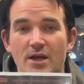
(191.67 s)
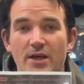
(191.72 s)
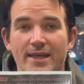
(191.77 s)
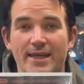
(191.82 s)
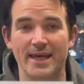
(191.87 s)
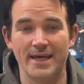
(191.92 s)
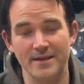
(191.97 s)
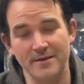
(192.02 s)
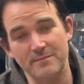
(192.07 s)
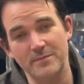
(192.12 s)

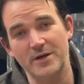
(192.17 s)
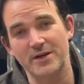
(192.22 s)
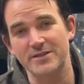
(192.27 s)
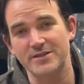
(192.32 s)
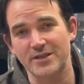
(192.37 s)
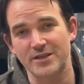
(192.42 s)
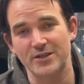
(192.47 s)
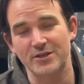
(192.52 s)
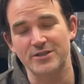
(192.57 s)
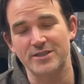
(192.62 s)
Get it because
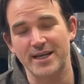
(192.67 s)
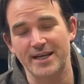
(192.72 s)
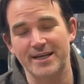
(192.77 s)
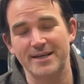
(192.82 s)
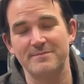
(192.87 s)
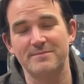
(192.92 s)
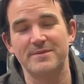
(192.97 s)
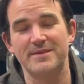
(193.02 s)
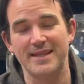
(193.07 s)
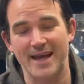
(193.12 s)
it looks like
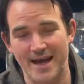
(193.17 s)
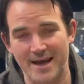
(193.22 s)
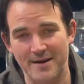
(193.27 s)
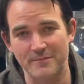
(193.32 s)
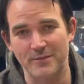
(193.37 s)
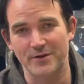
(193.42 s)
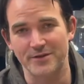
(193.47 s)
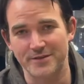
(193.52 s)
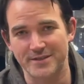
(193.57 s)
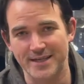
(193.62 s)
a damn
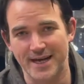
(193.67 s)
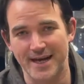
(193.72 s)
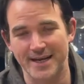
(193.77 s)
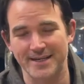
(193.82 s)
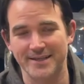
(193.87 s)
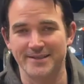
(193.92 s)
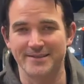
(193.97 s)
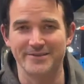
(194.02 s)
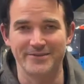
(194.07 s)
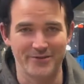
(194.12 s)
good
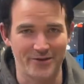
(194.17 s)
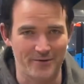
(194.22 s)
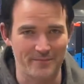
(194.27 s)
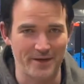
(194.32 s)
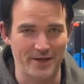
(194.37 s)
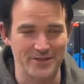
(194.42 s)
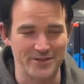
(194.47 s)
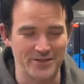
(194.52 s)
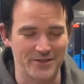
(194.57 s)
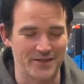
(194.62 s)
title, not
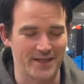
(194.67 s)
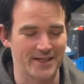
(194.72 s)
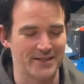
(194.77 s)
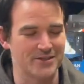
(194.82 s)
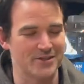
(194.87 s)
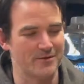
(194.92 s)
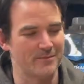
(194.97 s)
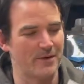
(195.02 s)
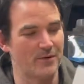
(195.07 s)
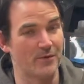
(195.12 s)
because you think it's
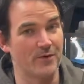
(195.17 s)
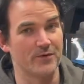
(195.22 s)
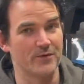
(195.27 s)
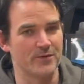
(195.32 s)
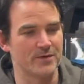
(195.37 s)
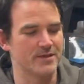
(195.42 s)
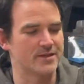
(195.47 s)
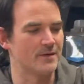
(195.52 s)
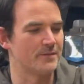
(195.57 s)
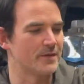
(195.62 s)
going to be worth
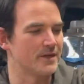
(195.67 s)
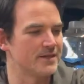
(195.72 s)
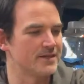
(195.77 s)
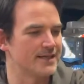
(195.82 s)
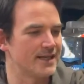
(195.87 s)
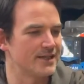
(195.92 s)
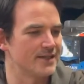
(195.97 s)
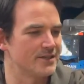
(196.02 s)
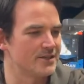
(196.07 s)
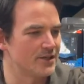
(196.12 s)
what something that's
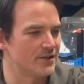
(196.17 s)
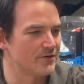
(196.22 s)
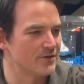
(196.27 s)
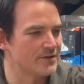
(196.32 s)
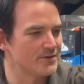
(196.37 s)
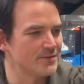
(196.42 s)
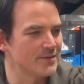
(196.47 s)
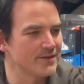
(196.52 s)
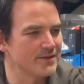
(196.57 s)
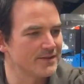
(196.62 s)
going to the
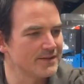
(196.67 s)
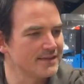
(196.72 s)
children's worth.